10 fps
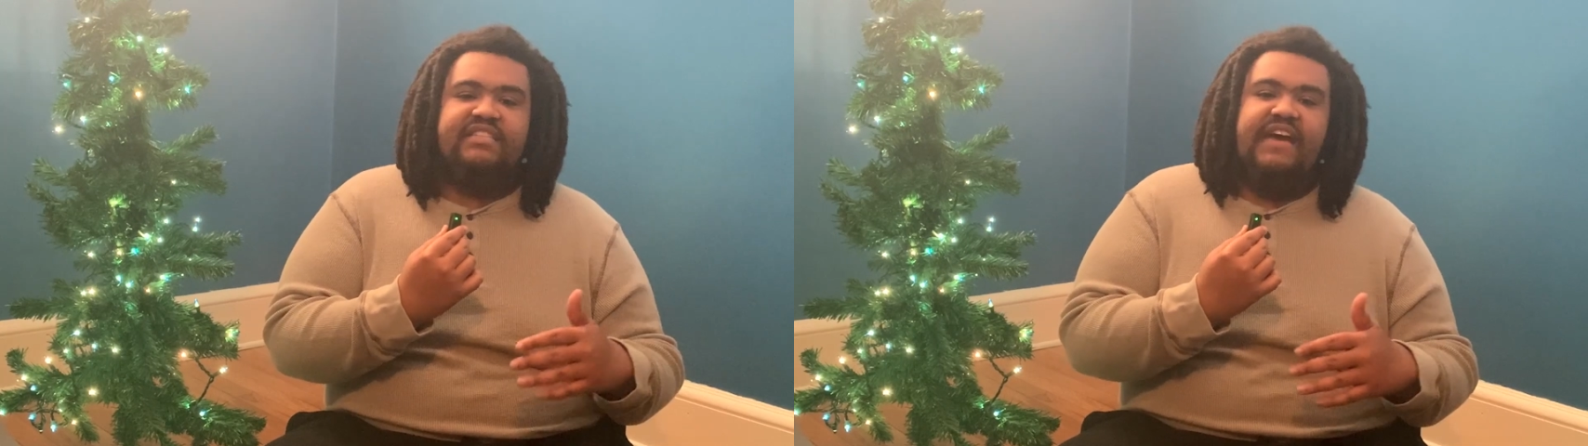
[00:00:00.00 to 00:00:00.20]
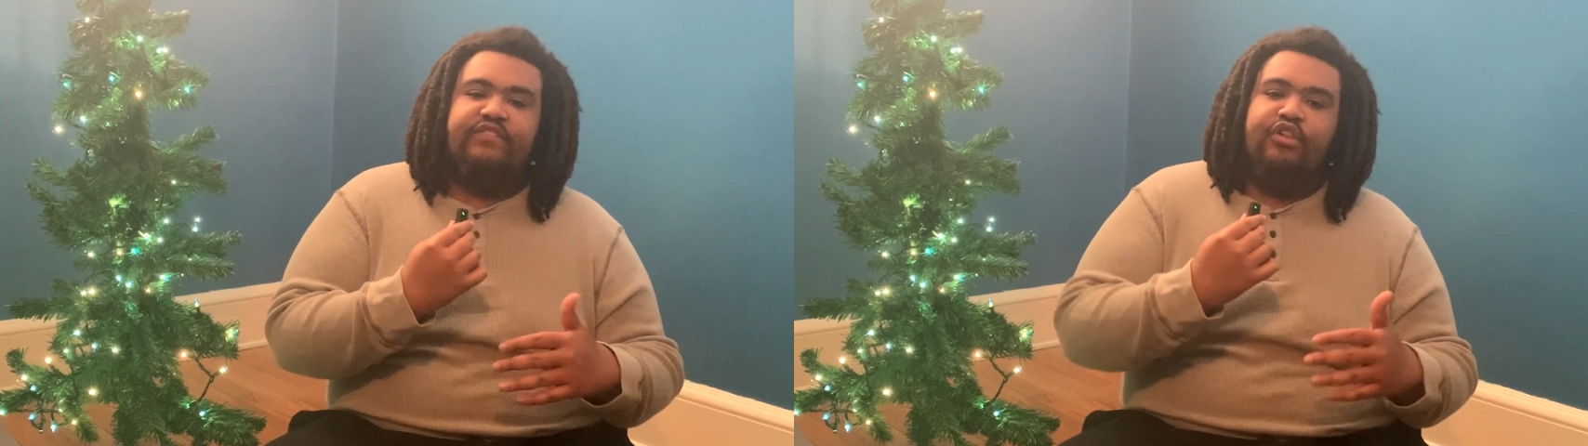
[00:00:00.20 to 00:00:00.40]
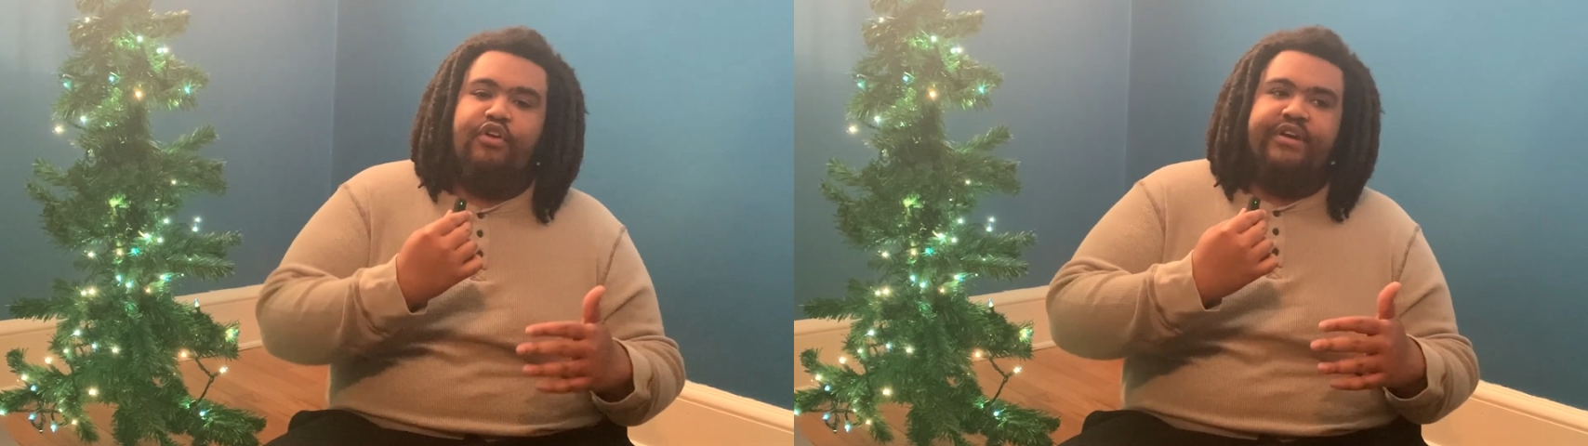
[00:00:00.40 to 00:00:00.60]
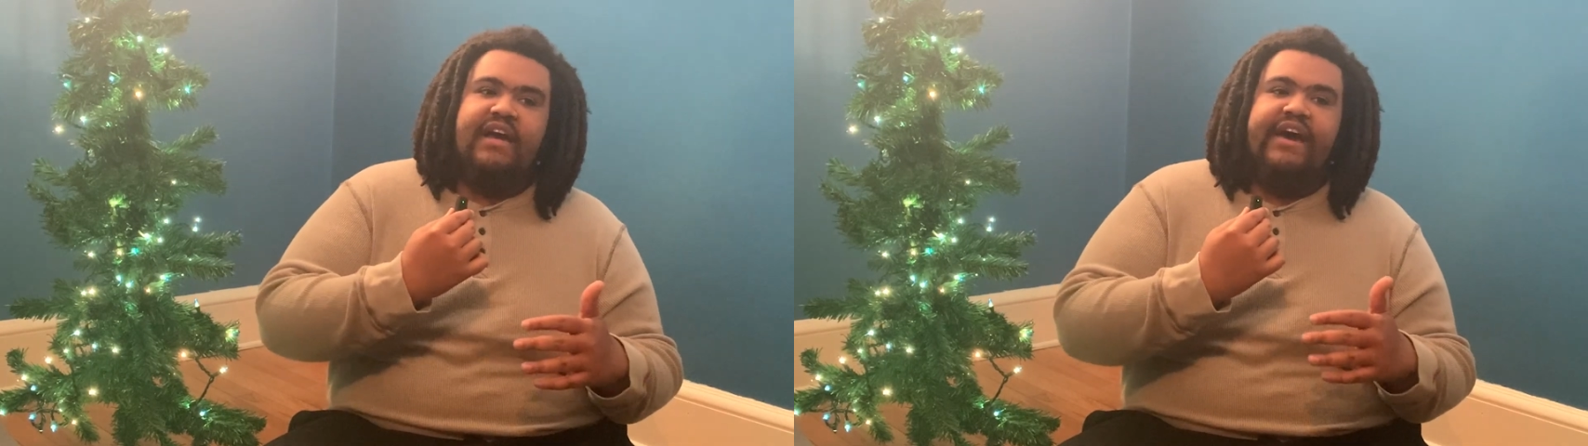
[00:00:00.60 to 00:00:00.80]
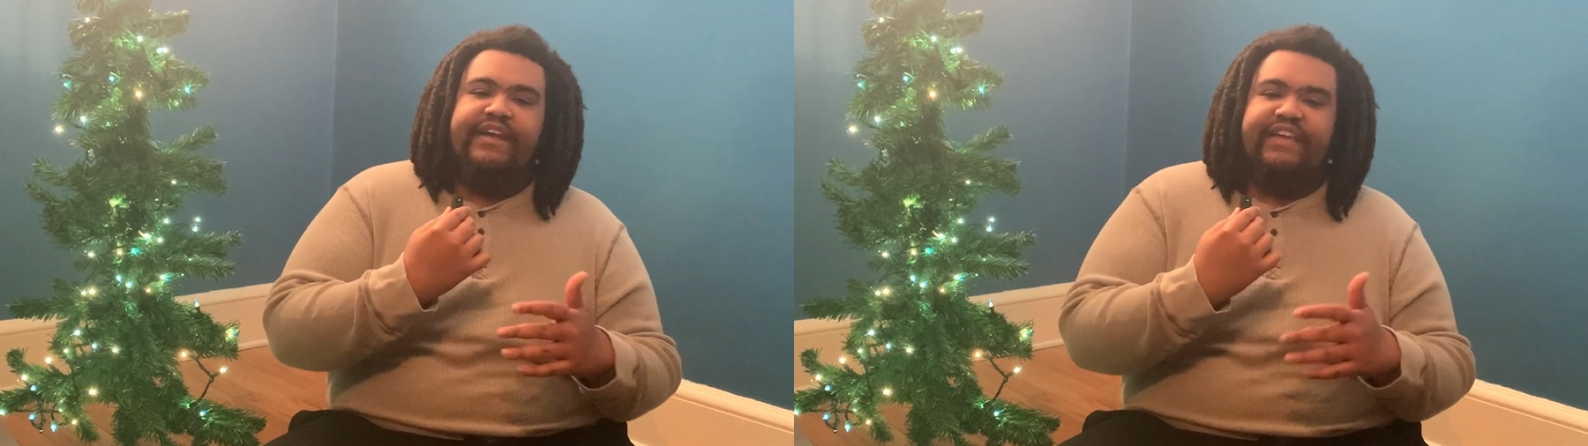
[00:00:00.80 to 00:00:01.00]
is I have to learn
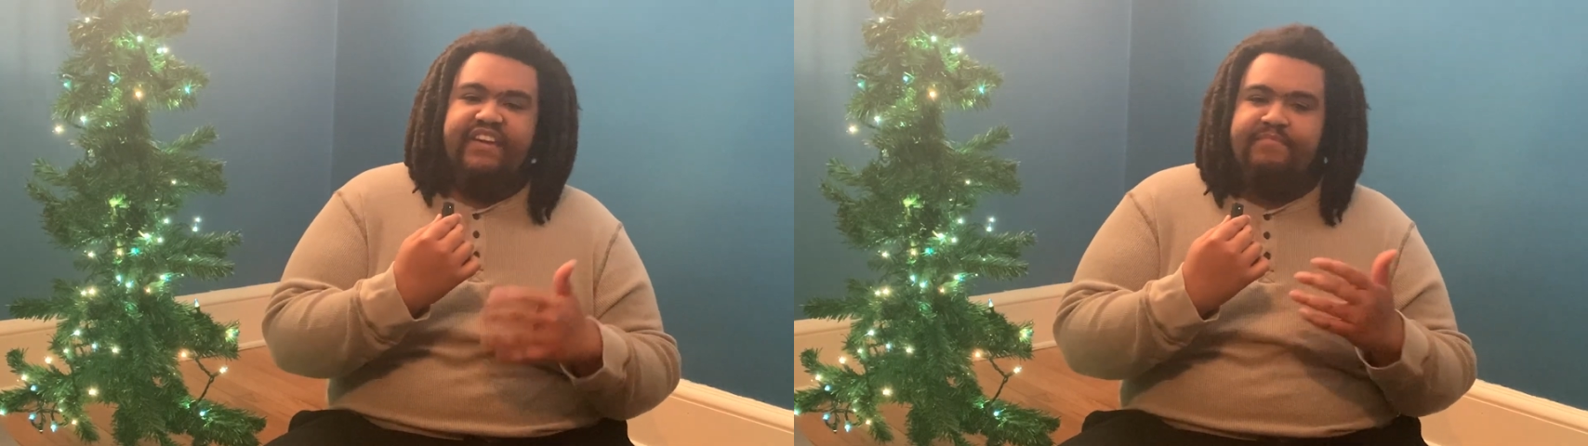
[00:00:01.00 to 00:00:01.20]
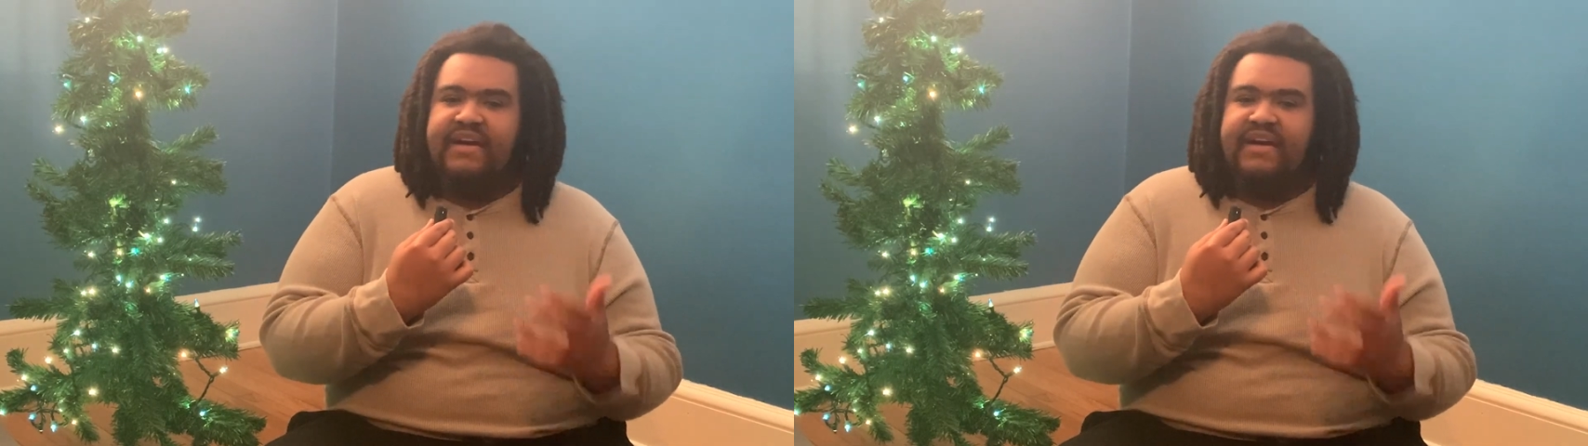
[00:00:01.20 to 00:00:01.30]
to kind of give